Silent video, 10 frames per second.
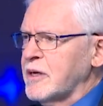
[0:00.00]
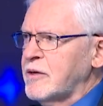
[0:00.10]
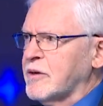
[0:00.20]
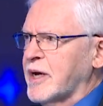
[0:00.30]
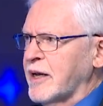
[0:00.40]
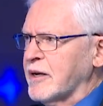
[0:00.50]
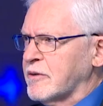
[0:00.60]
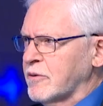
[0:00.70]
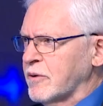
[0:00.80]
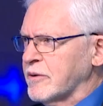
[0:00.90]
You can't
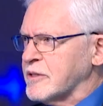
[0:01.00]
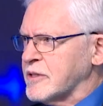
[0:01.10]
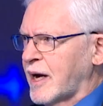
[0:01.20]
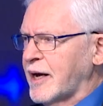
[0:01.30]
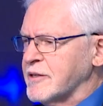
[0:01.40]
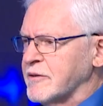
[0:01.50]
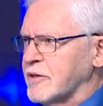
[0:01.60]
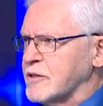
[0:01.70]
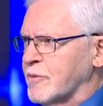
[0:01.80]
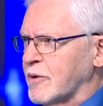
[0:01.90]
ignore the size of
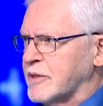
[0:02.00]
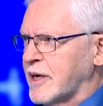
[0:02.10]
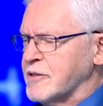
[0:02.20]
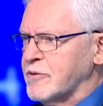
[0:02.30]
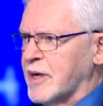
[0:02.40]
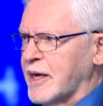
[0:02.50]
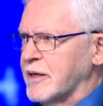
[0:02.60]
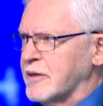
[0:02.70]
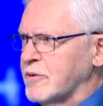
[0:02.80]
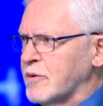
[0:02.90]
this protest. You can't
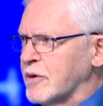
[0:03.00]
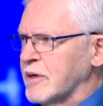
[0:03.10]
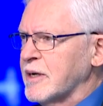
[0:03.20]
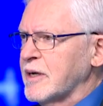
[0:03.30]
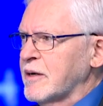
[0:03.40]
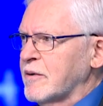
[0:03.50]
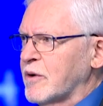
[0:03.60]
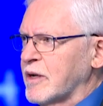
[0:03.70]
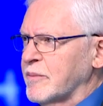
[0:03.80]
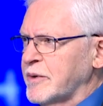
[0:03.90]
ignore
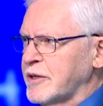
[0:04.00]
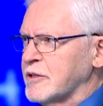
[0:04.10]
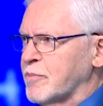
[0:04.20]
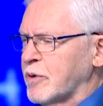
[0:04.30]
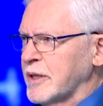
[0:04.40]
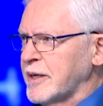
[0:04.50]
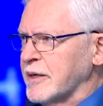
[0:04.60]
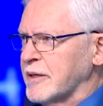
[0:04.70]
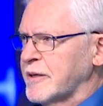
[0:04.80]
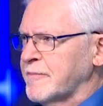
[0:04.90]
what it means
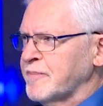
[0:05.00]
politically,